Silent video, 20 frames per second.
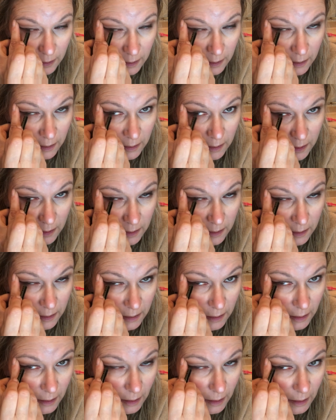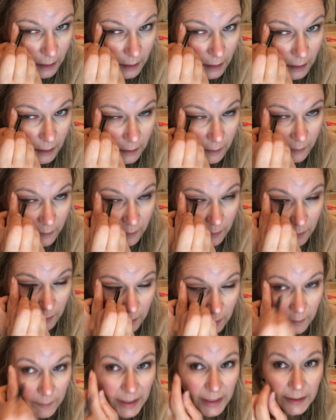to just
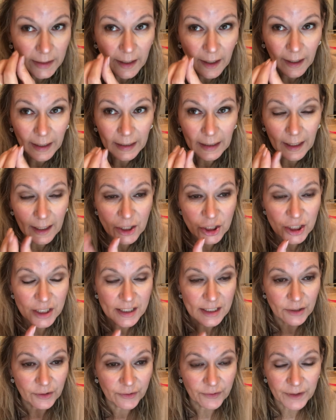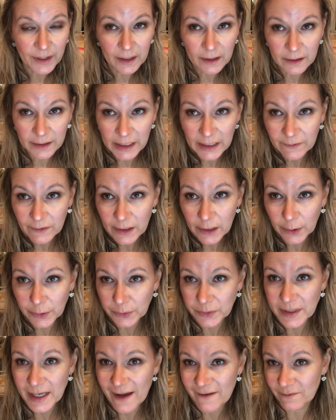make the eyelashes look thicker. Even though I
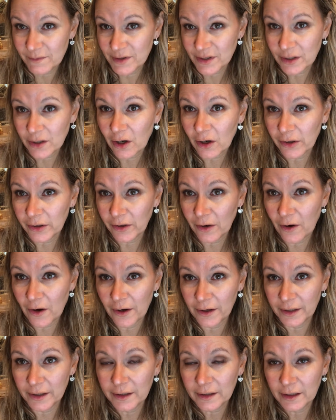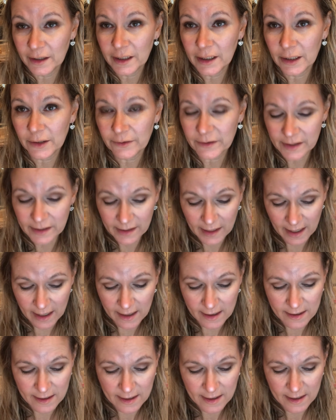don't have mascara on, it looks thick.
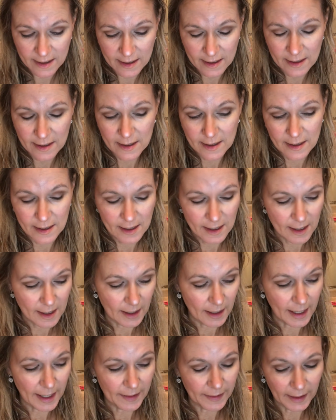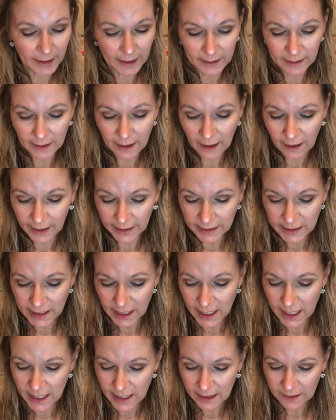And then I
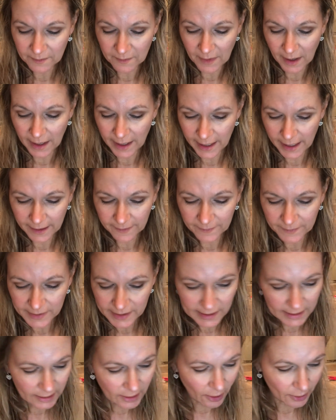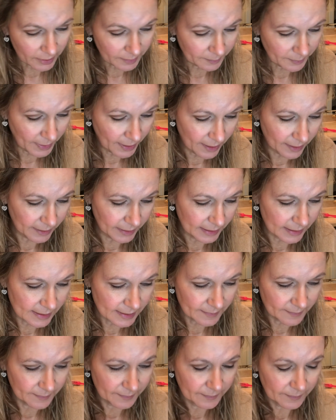take my Scott Barnes
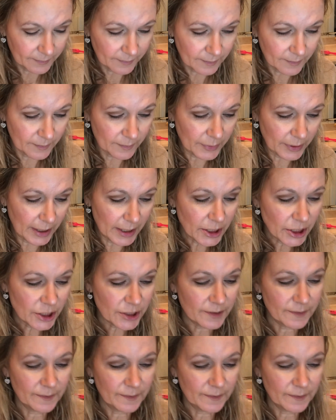brush